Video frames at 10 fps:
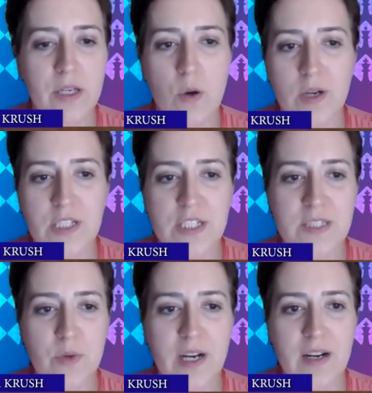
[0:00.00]
gorgeous,
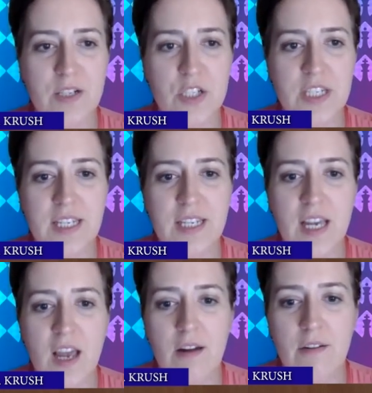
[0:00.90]
where she
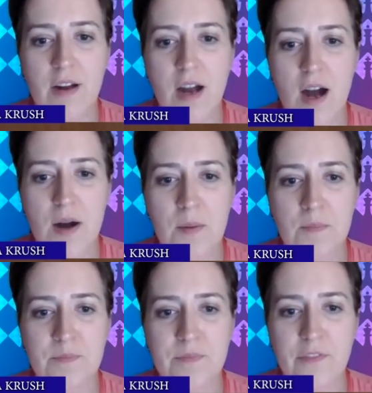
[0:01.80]

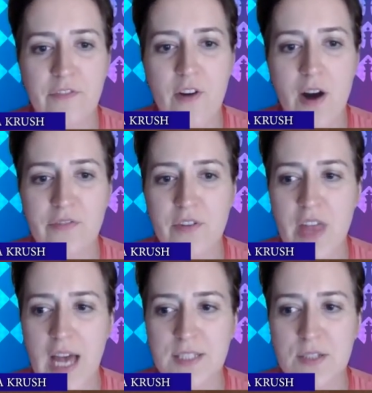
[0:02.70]
fought for
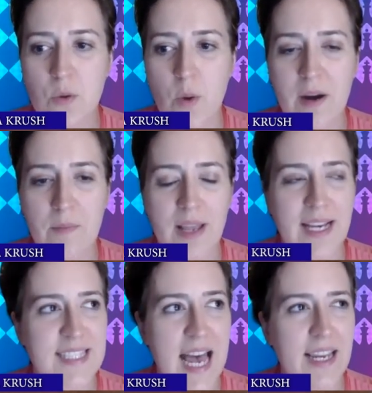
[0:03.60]
that square by like
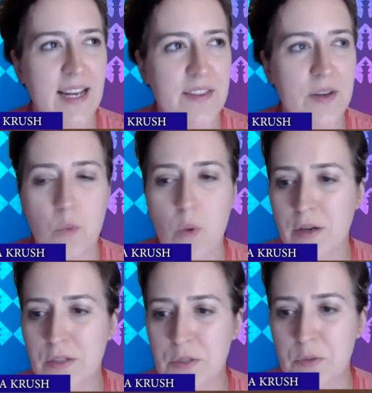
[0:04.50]
sacking, I think, 1 or
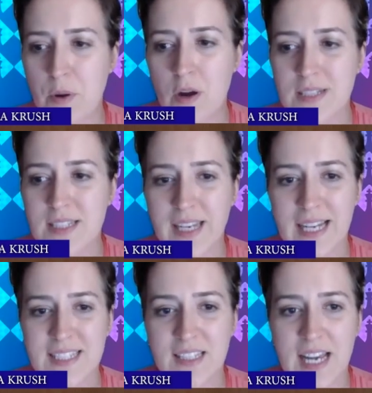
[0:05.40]
2 pawns
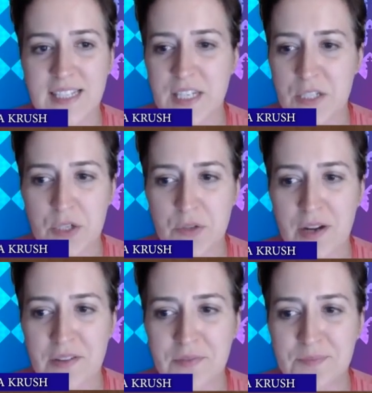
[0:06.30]
against Alexei
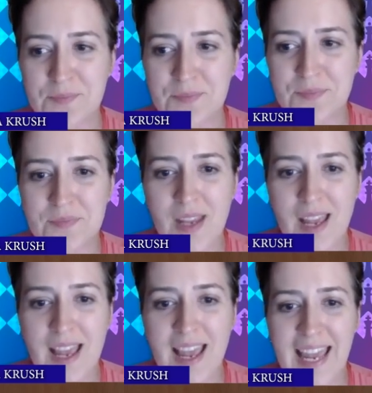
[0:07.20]
Shirov.
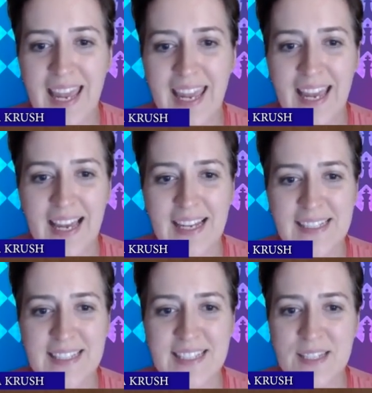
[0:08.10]

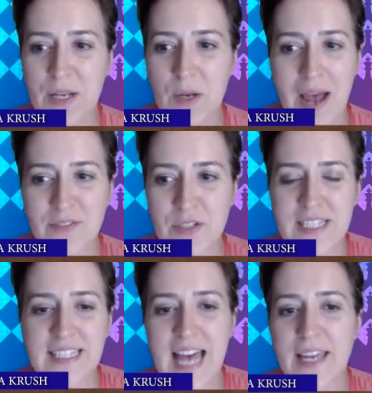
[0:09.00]
And, you know, after
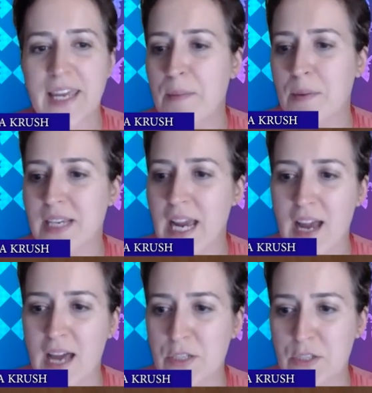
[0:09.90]
seeing that game, I was like, I
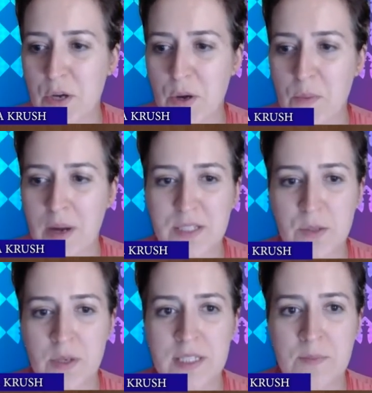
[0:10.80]
got to show my
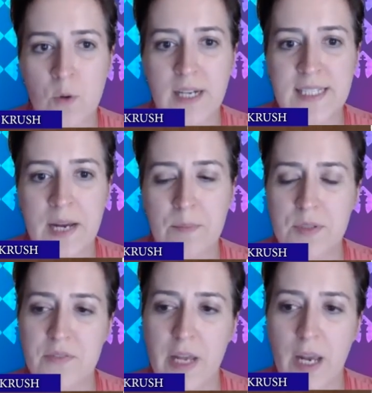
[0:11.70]
students more examples
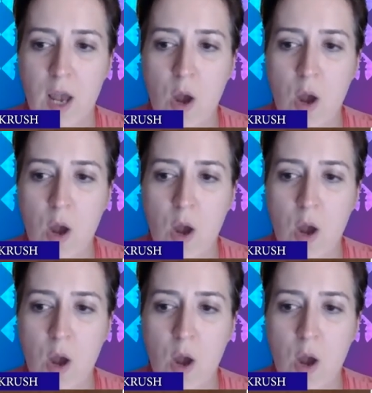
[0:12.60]
of like